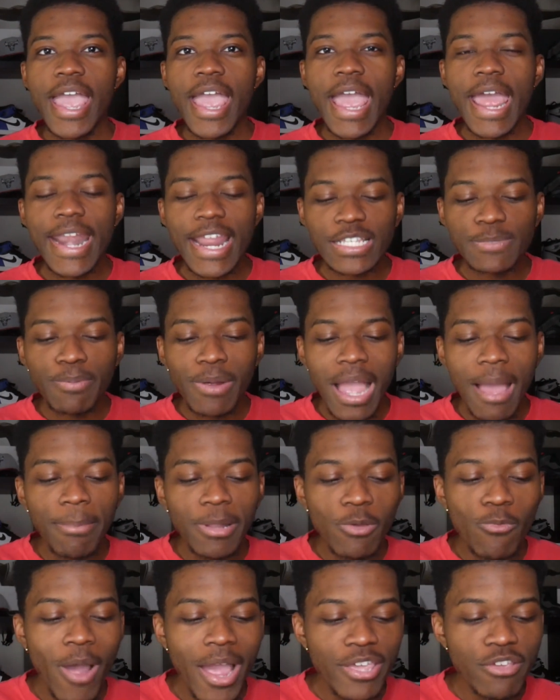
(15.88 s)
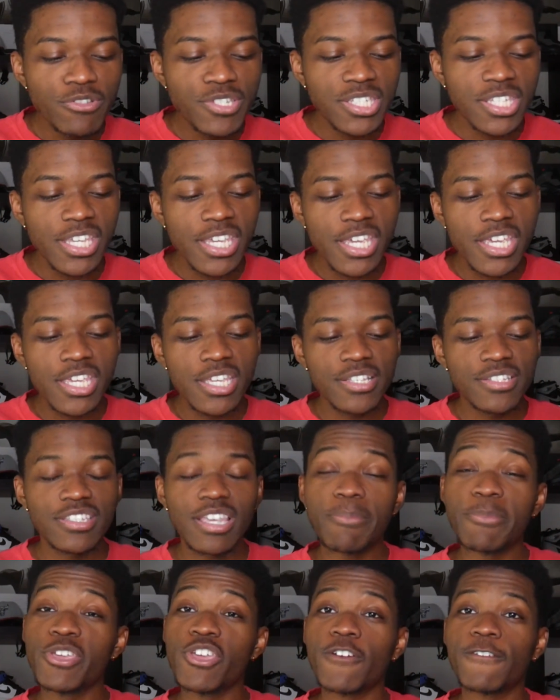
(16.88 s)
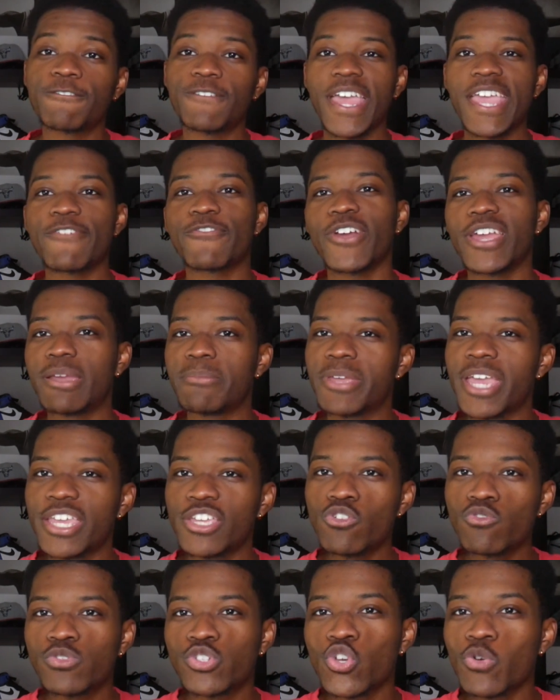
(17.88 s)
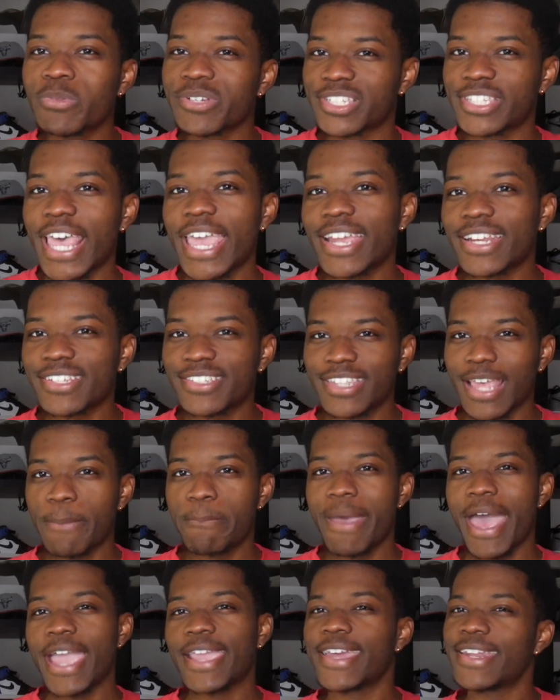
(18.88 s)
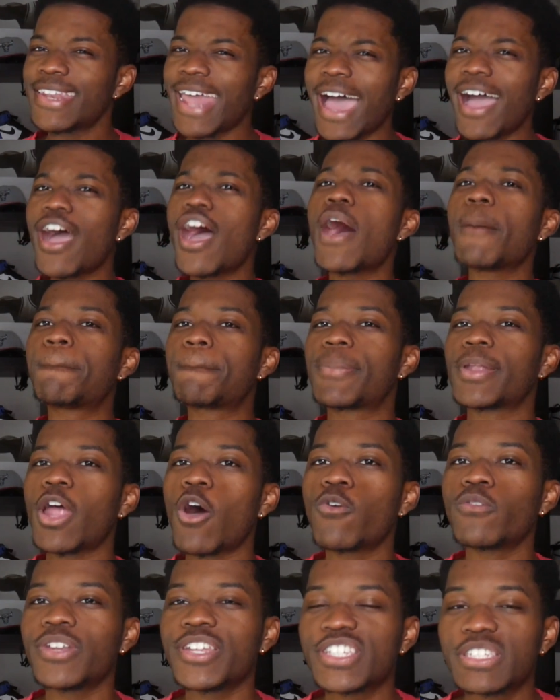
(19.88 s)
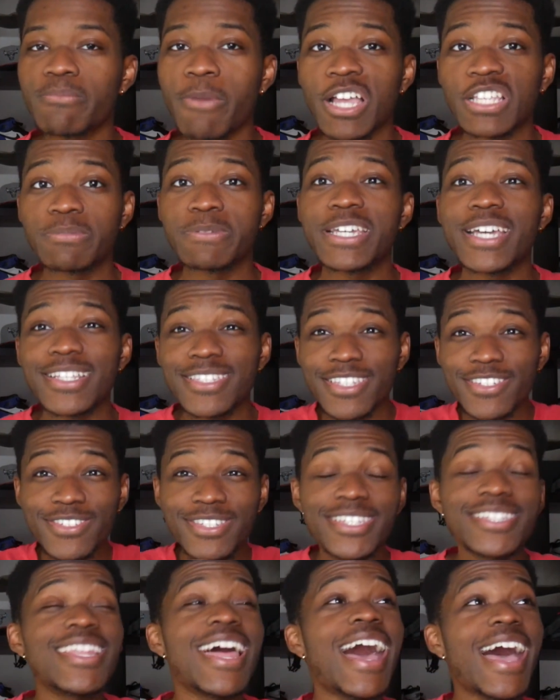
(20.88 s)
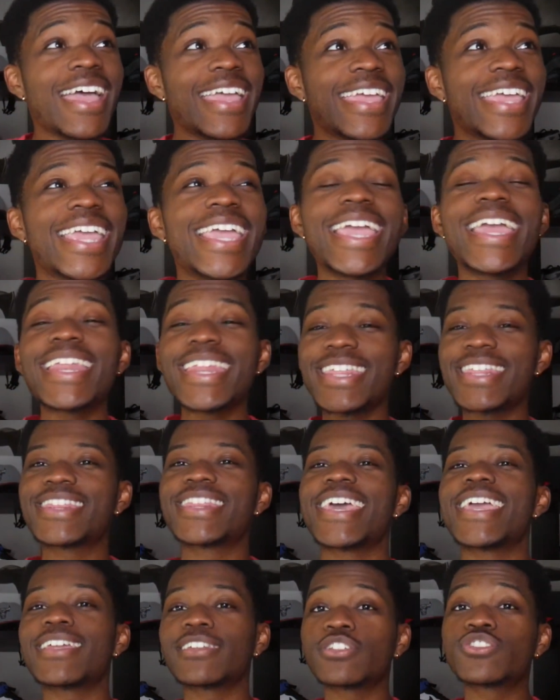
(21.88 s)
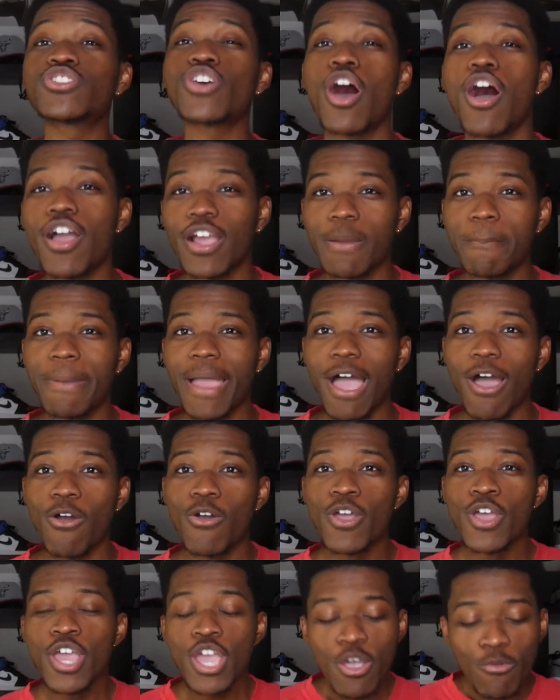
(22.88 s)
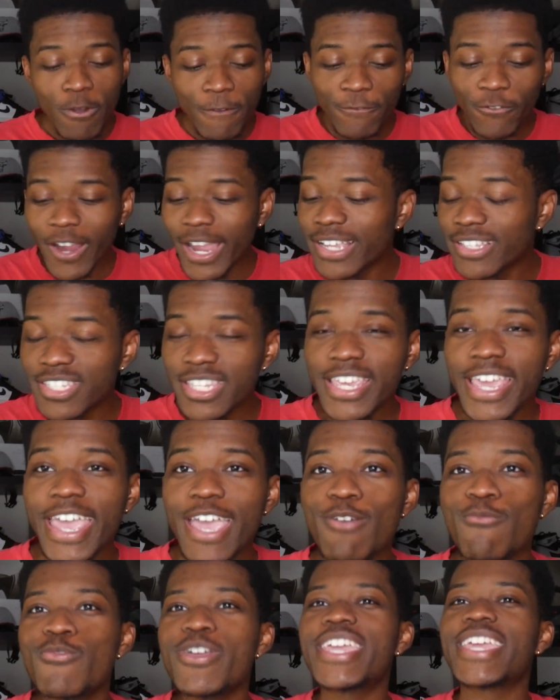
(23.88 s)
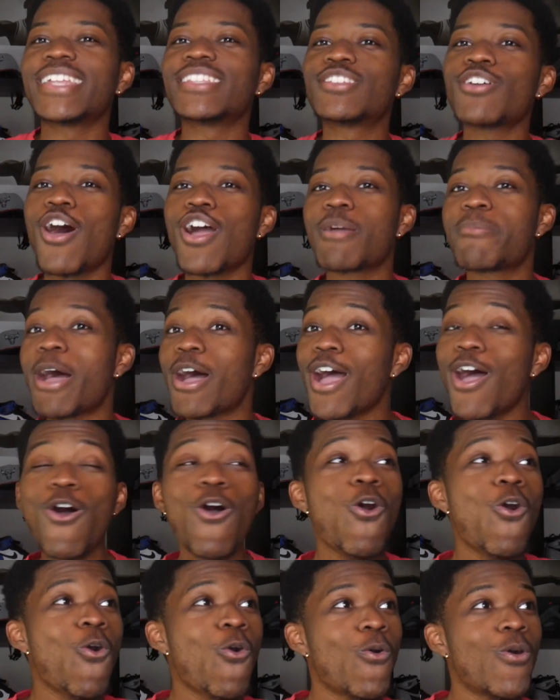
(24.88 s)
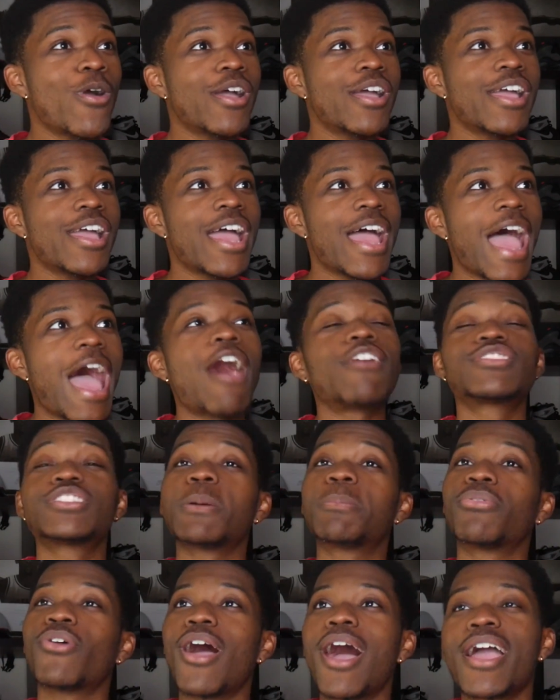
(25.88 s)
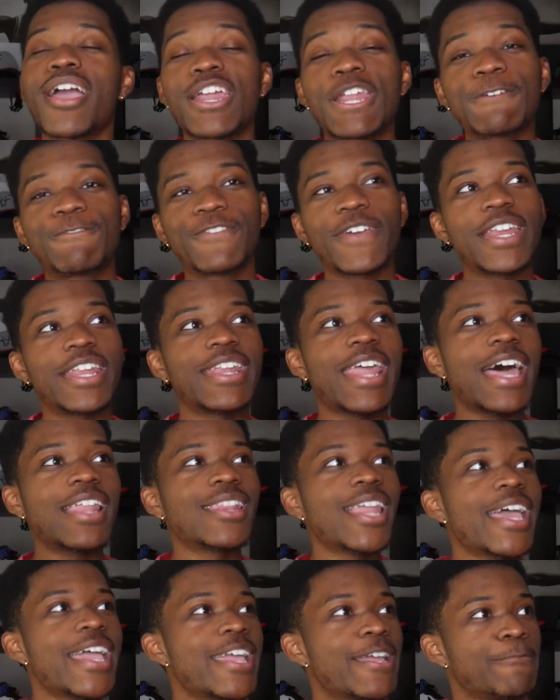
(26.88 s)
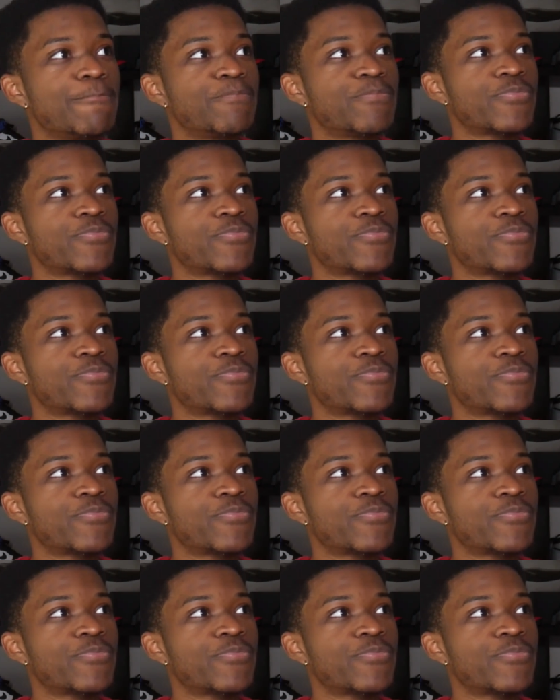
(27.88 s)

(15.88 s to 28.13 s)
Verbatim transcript: And that's probably why you see some of your favorite NBA YouTubers taking a step back and not uploading as much because there's not anything to talk about. When free agency hit, we can talk about, oh, how's LeBron gonna fit in LA?